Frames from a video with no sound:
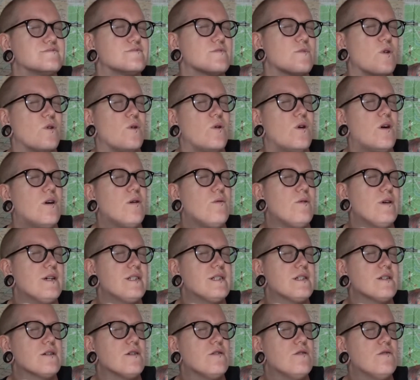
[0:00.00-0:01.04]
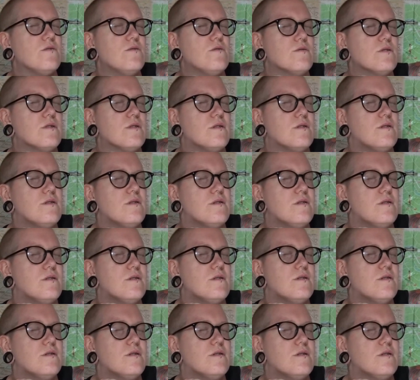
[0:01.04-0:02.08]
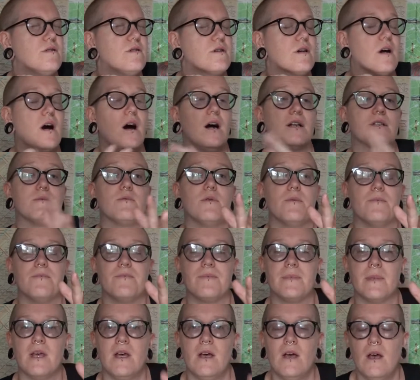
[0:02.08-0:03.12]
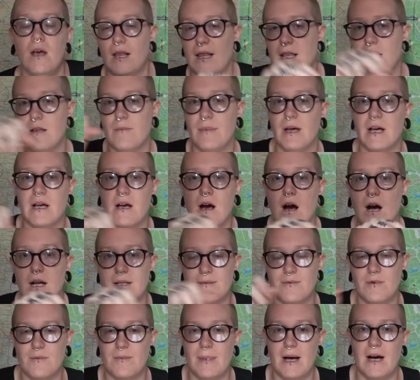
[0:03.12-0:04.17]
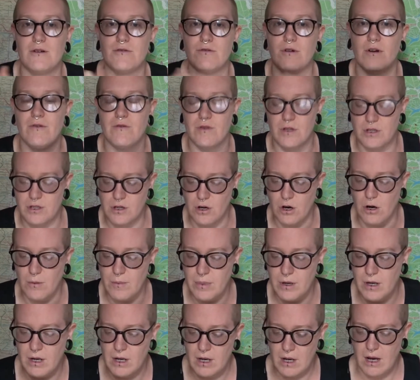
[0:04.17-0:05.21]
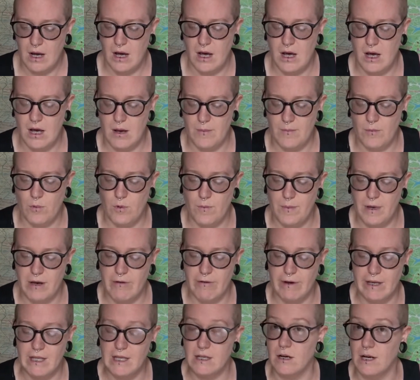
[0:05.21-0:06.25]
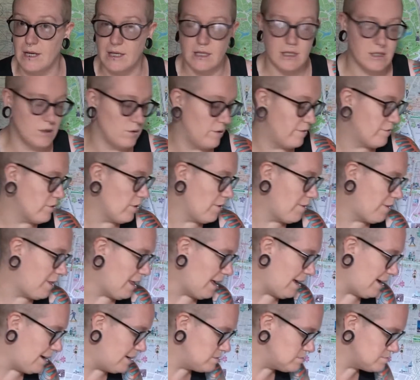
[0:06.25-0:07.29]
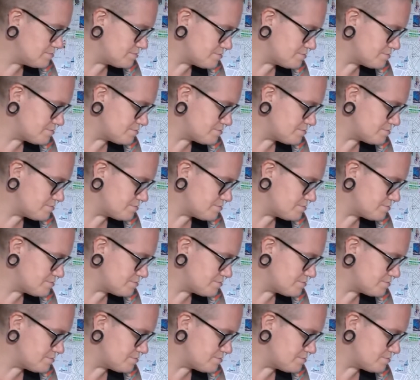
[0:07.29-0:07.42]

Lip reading: what is it called? Cardamom. A little bit of cardamom powder over the top would be really nice. So we've got that.